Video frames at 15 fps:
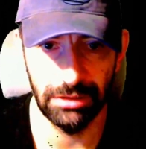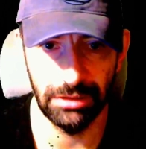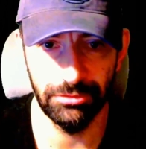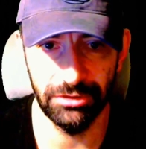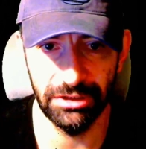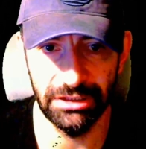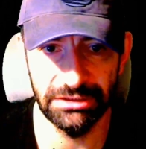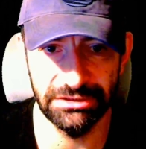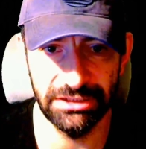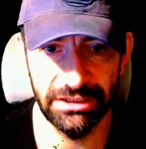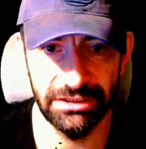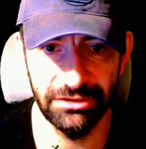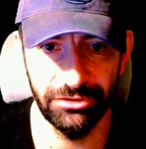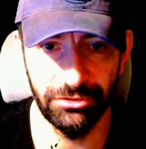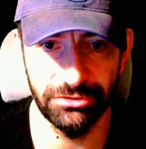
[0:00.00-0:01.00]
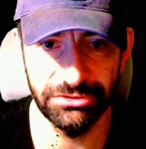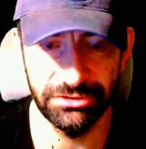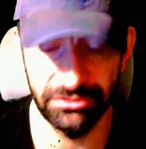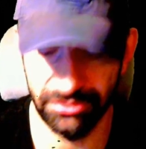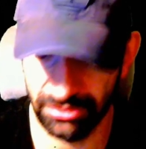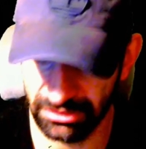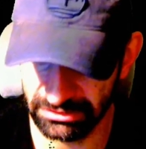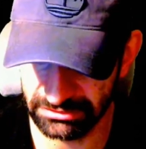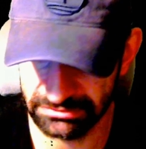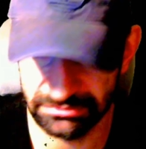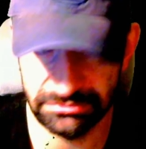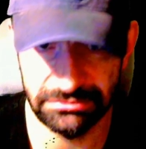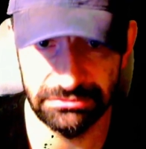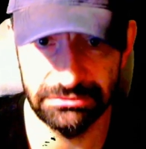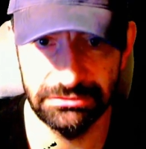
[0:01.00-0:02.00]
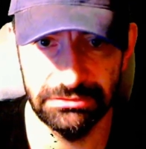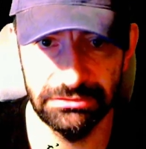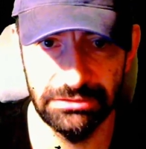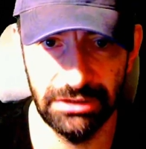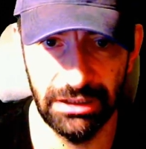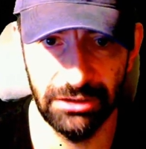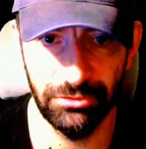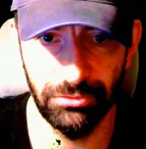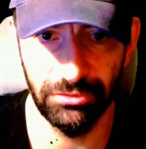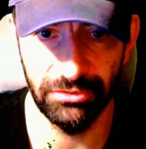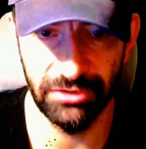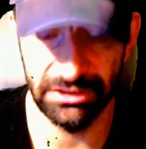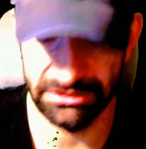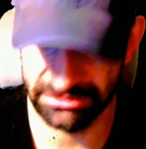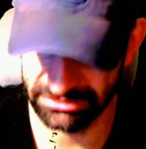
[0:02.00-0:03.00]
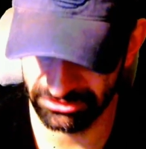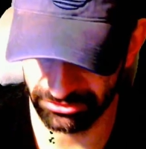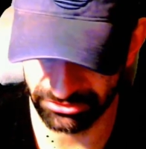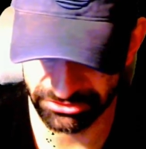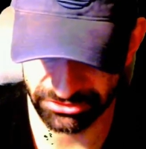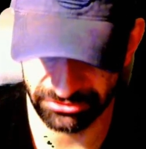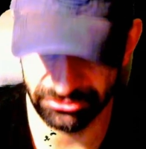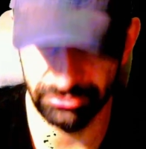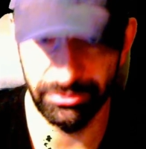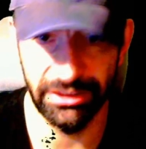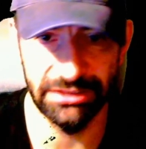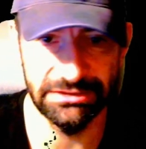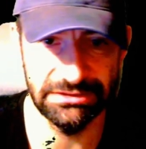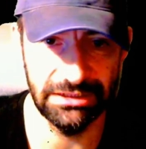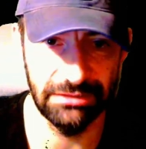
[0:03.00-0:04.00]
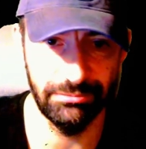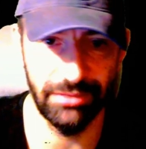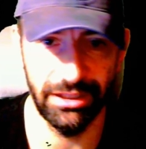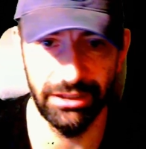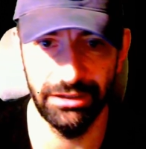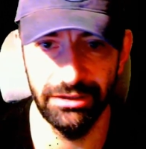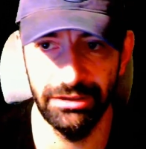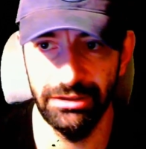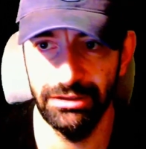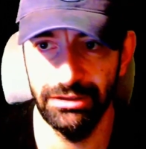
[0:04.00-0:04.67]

I'm going to say cursor none. I don't want this cursor to be inside my